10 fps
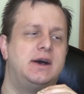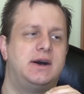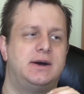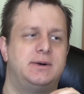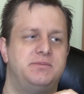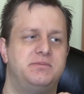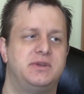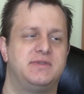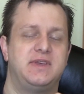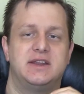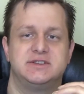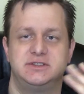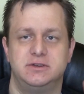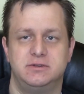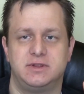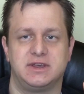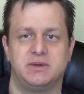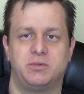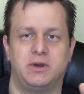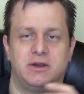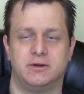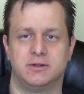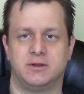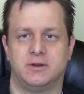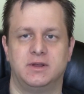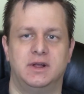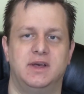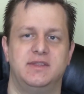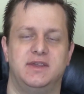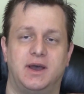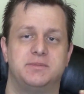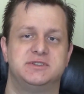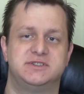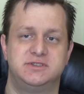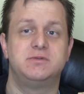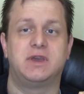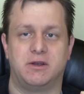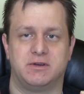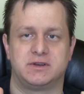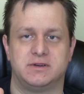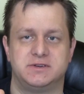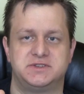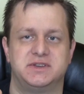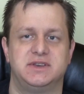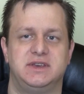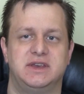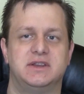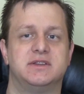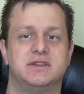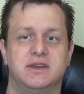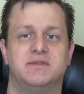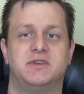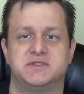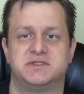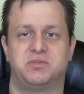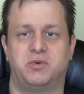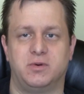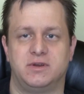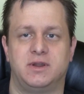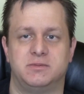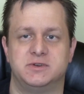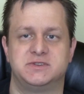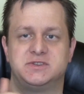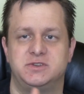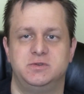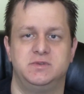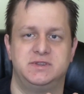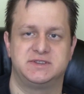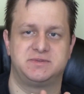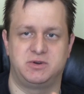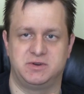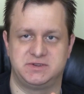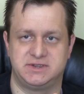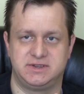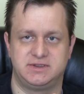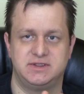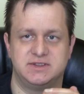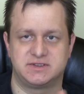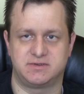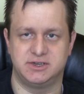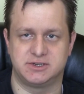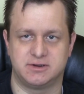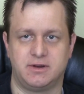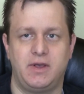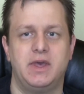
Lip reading: But if they had a 2, like I pointed out earlier, then up to 2 characters can give their support numbers to this person, to this creature.